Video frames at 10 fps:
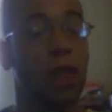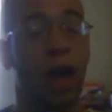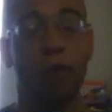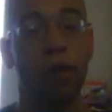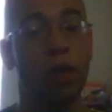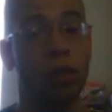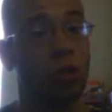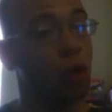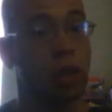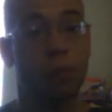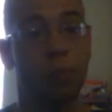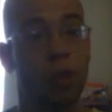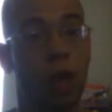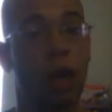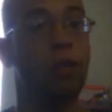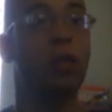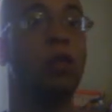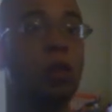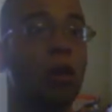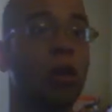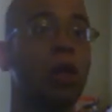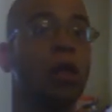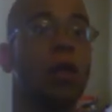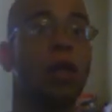I really enjoyed them. I really enjoyed